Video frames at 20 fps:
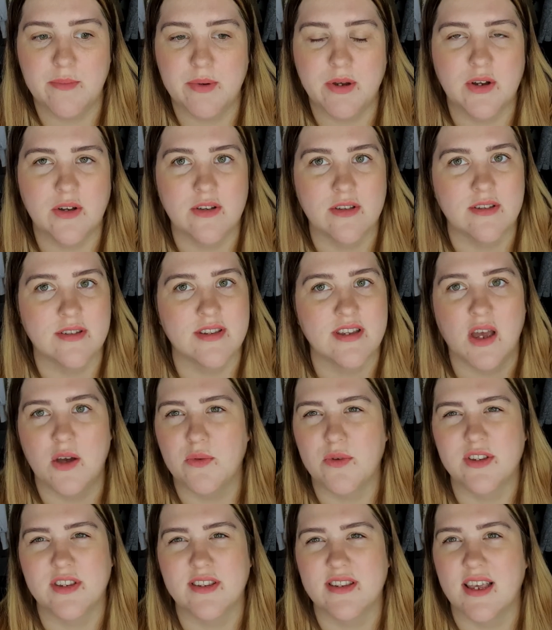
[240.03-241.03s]
because I
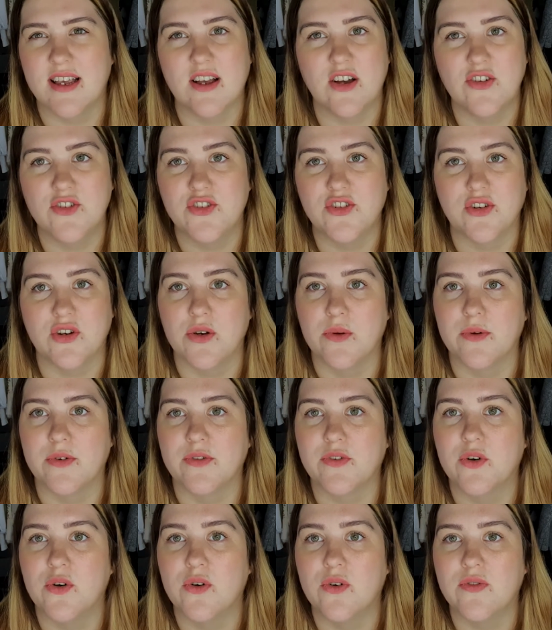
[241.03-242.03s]
was like unsure
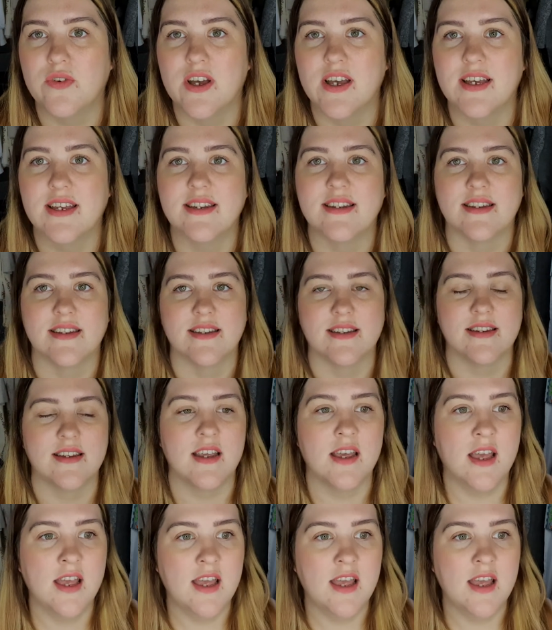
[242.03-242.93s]
with COVID and